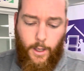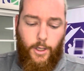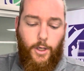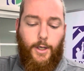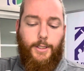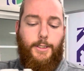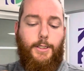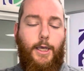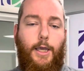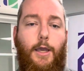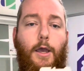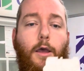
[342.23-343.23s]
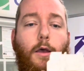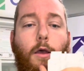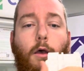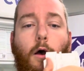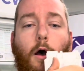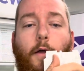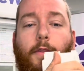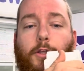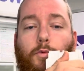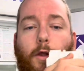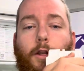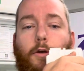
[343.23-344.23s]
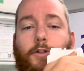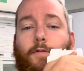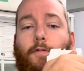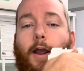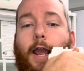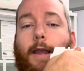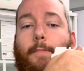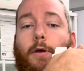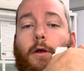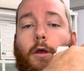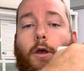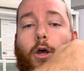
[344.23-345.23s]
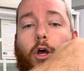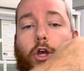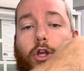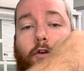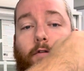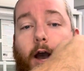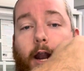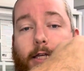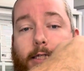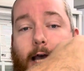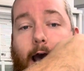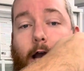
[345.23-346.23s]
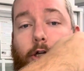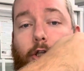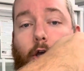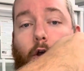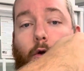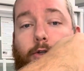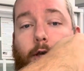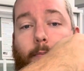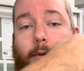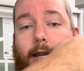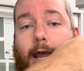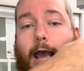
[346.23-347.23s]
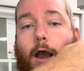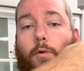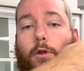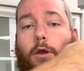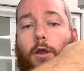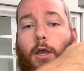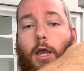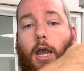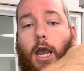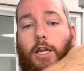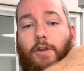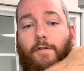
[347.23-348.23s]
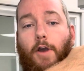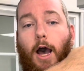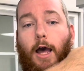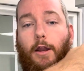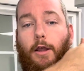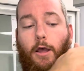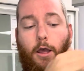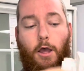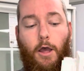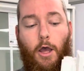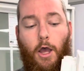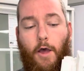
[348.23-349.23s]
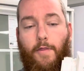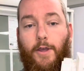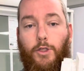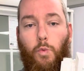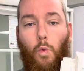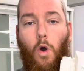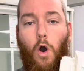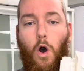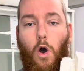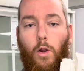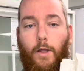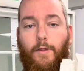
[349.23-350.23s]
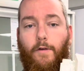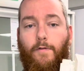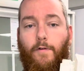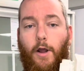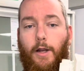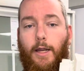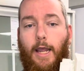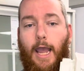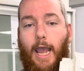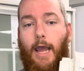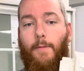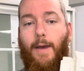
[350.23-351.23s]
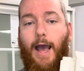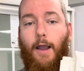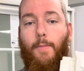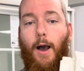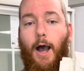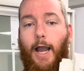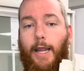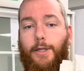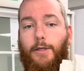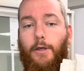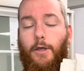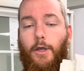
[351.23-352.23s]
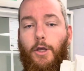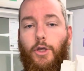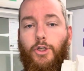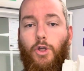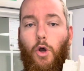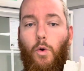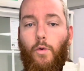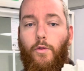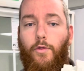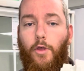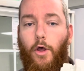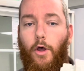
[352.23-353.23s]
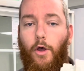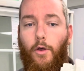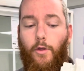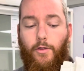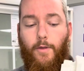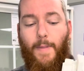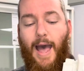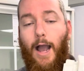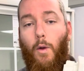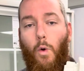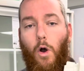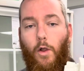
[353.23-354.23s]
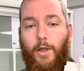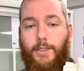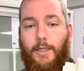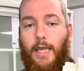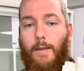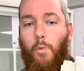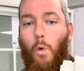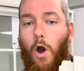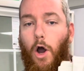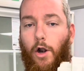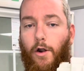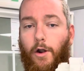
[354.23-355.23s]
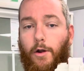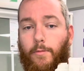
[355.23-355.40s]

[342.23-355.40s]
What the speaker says: you can see on this window's frame, you've got a sash that goes up and down, and you've got this wall in the front and back behind. So the back wall is to keep water,